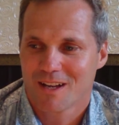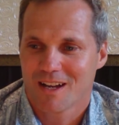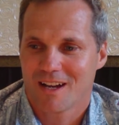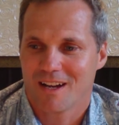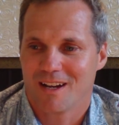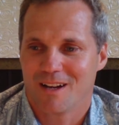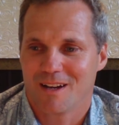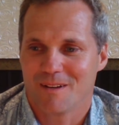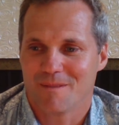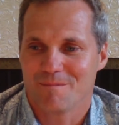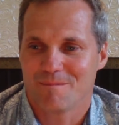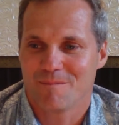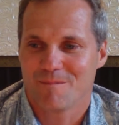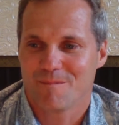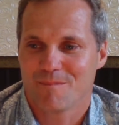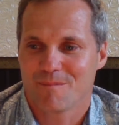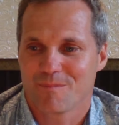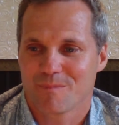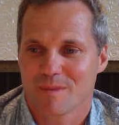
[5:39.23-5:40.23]

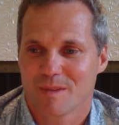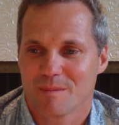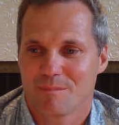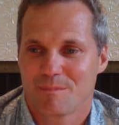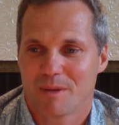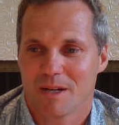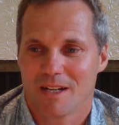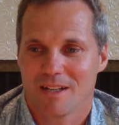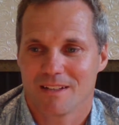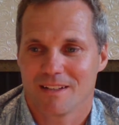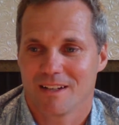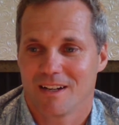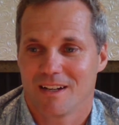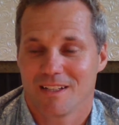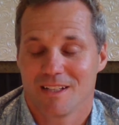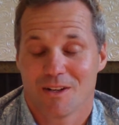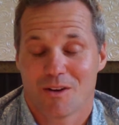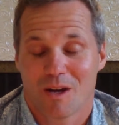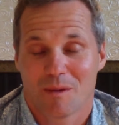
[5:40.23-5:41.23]
But
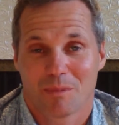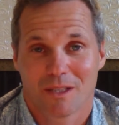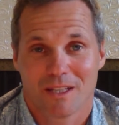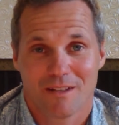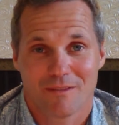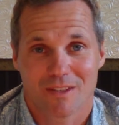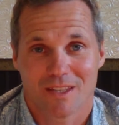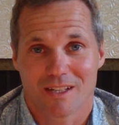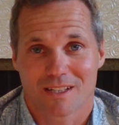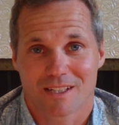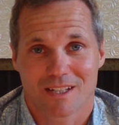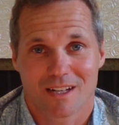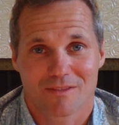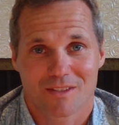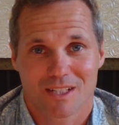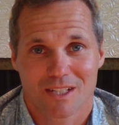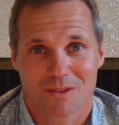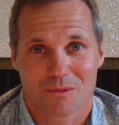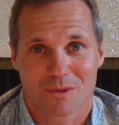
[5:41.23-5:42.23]
I believe in this, and I've
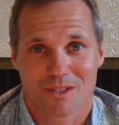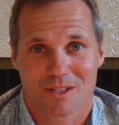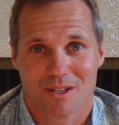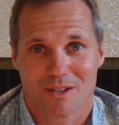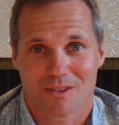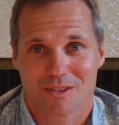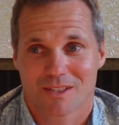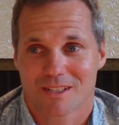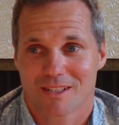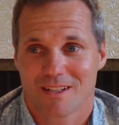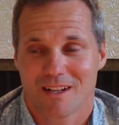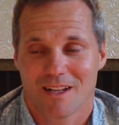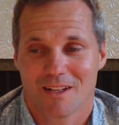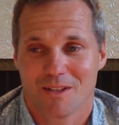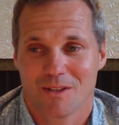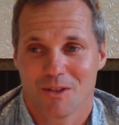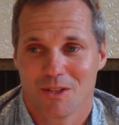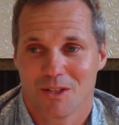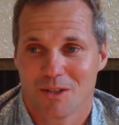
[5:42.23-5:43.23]
seen the results, and I
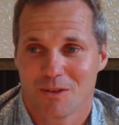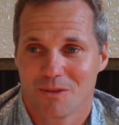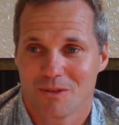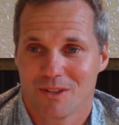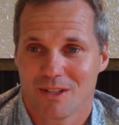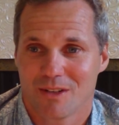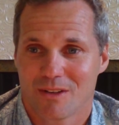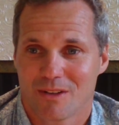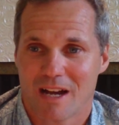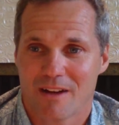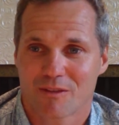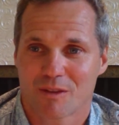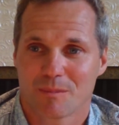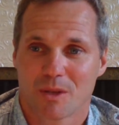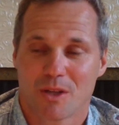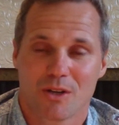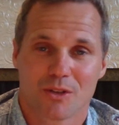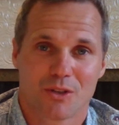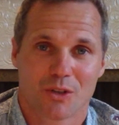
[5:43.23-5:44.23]
know you don't have to
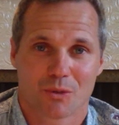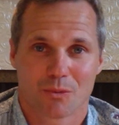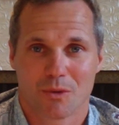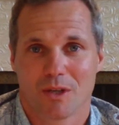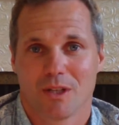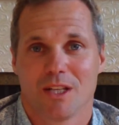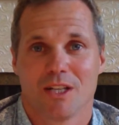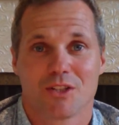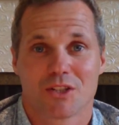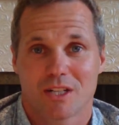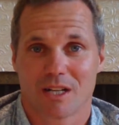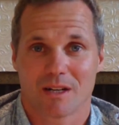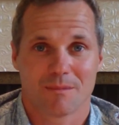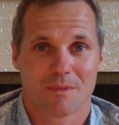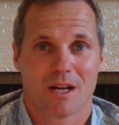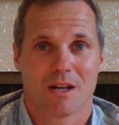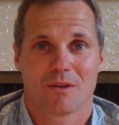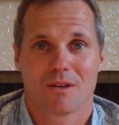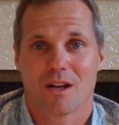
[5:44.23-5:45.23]
belong to a religion.
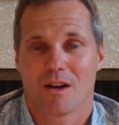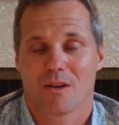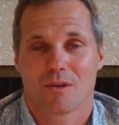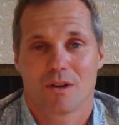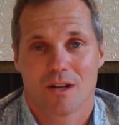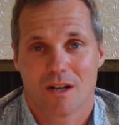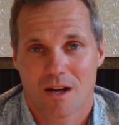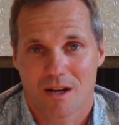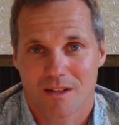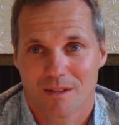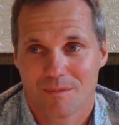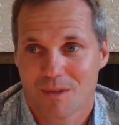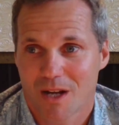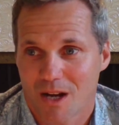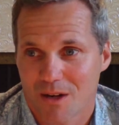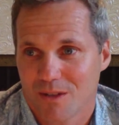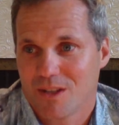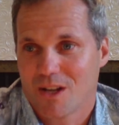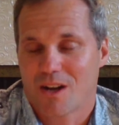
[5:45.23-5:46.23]
And I'm
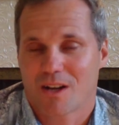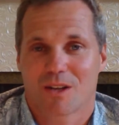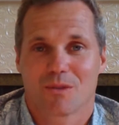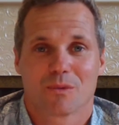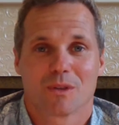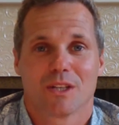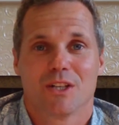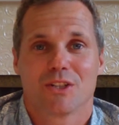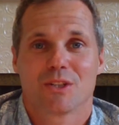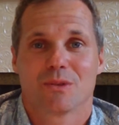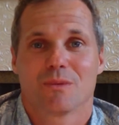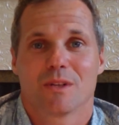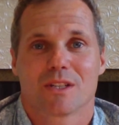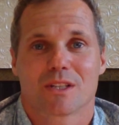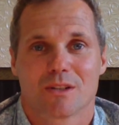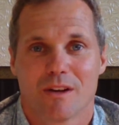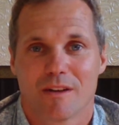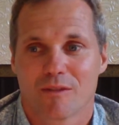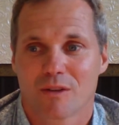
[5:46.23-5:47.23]
not knocking religion
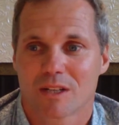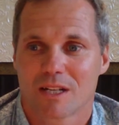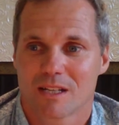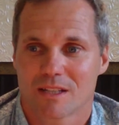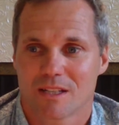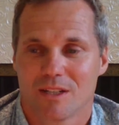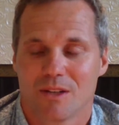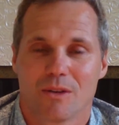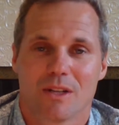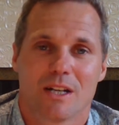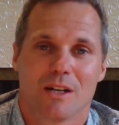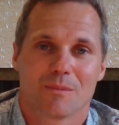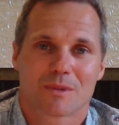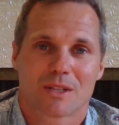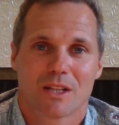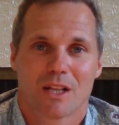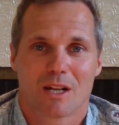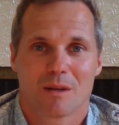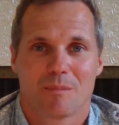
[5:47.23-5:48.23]
whatsoever, because I know it helps
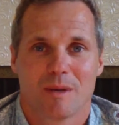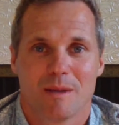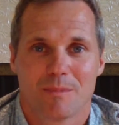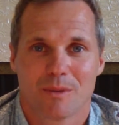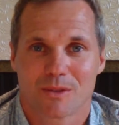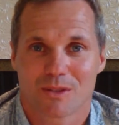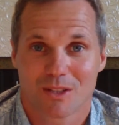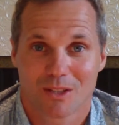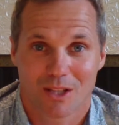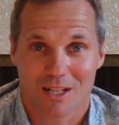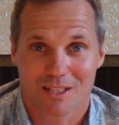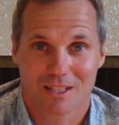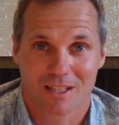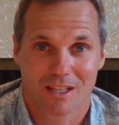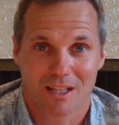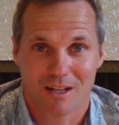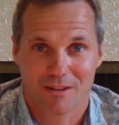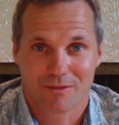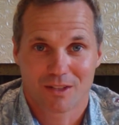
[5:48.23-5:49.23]
a lot of people. So lots of
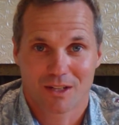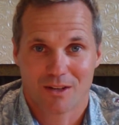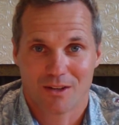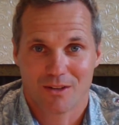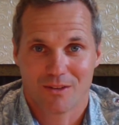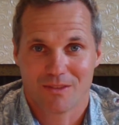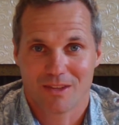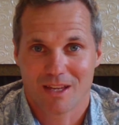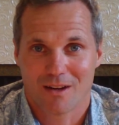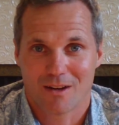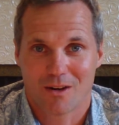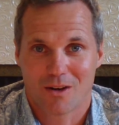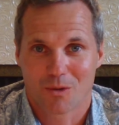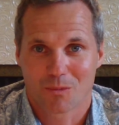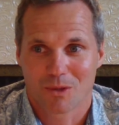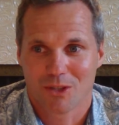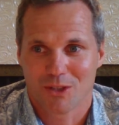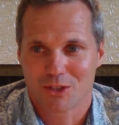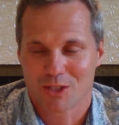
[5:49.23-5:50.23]
love to
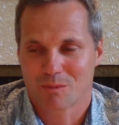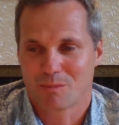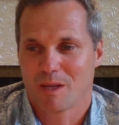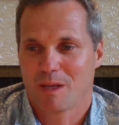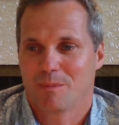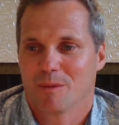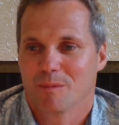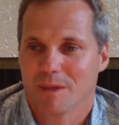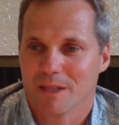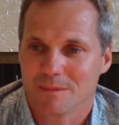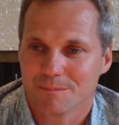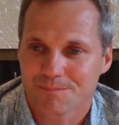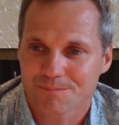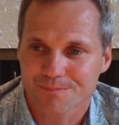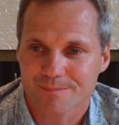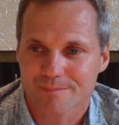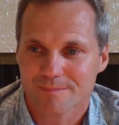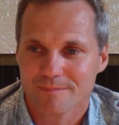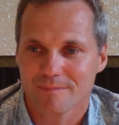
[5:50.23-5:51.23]
all religious people. But
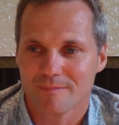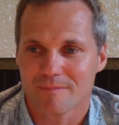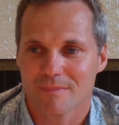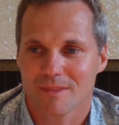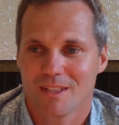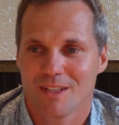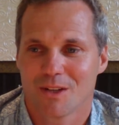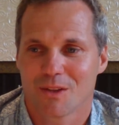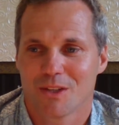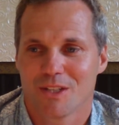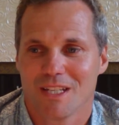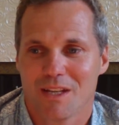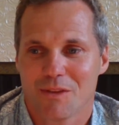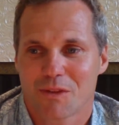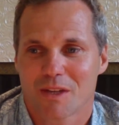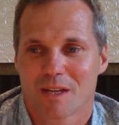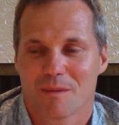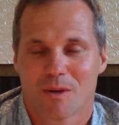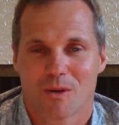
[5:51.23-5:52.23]
the
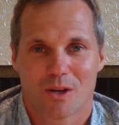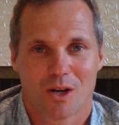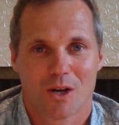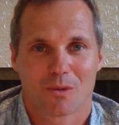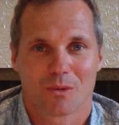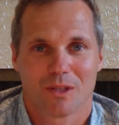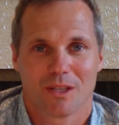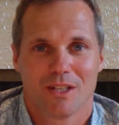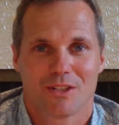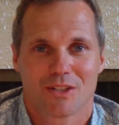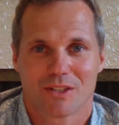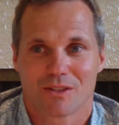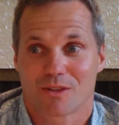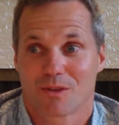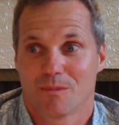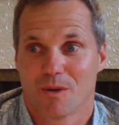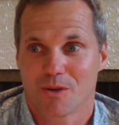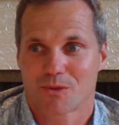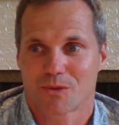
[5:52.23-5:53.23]
neat thing about all
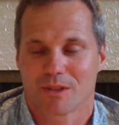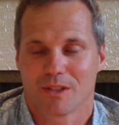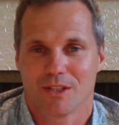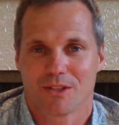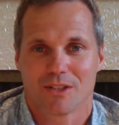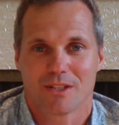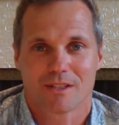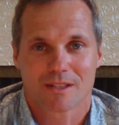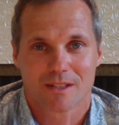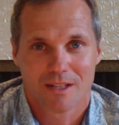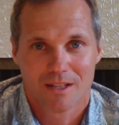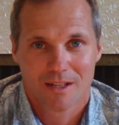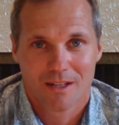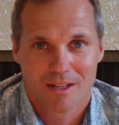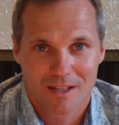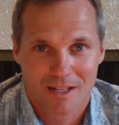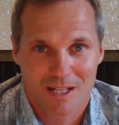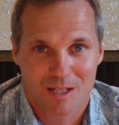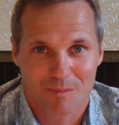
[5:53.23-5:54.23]
religions, or most religions,
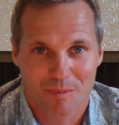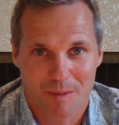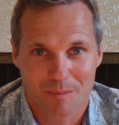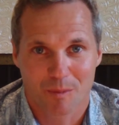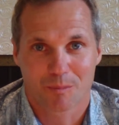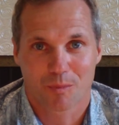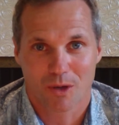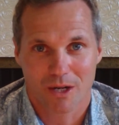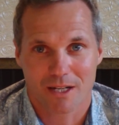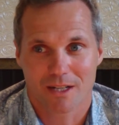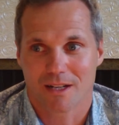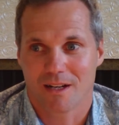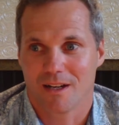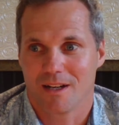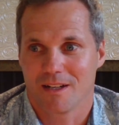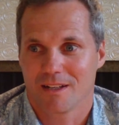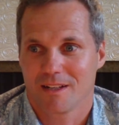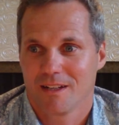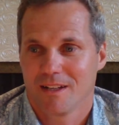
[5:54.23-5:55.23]
is people pray to
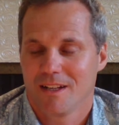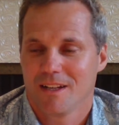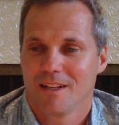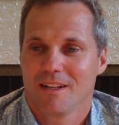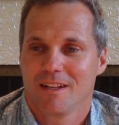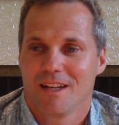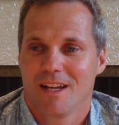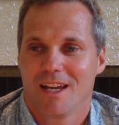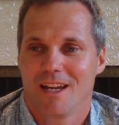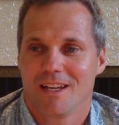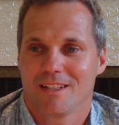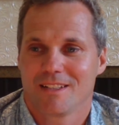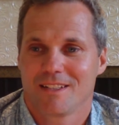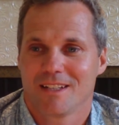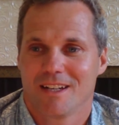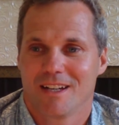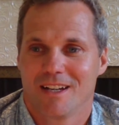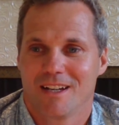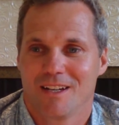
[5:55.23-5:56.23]
God. And
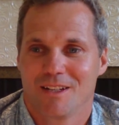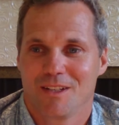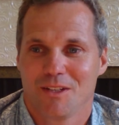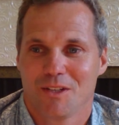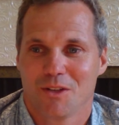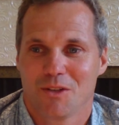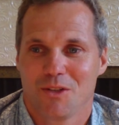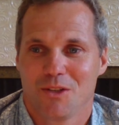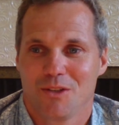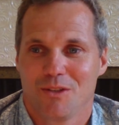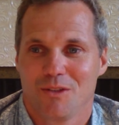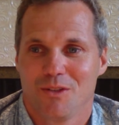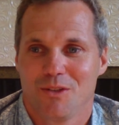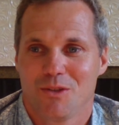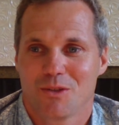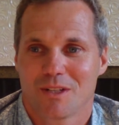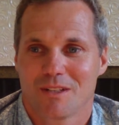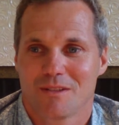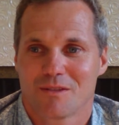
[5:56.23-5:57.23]

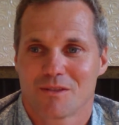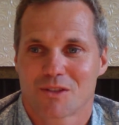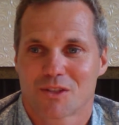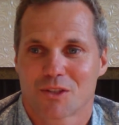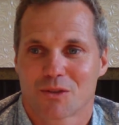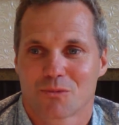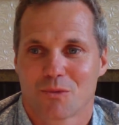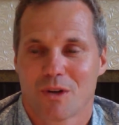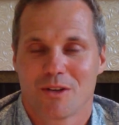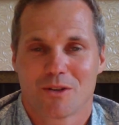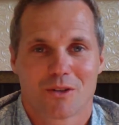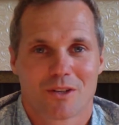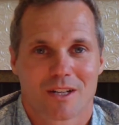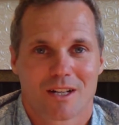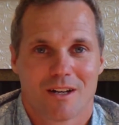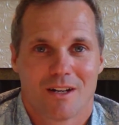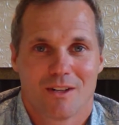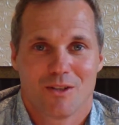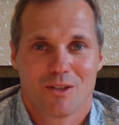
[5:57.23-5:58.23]
you can surrender to
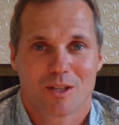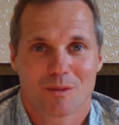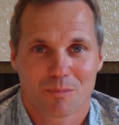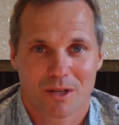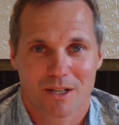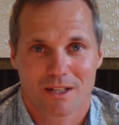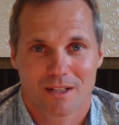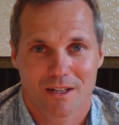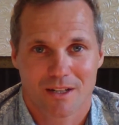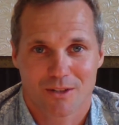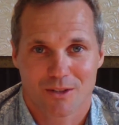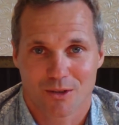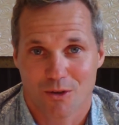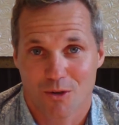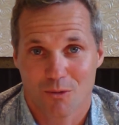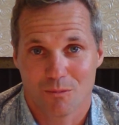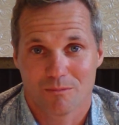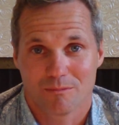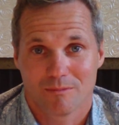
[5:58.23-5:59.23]
God. You can pray to God in your
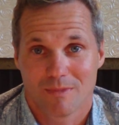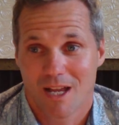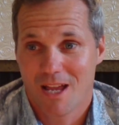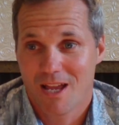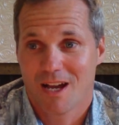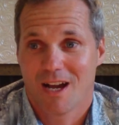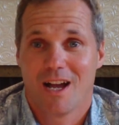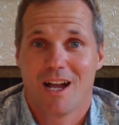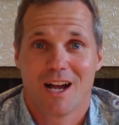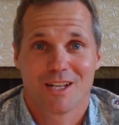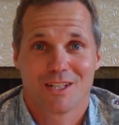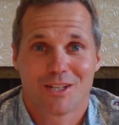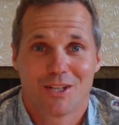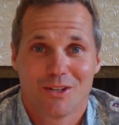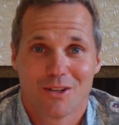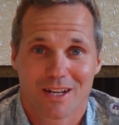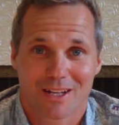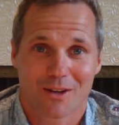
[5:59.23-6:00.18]
home. I do.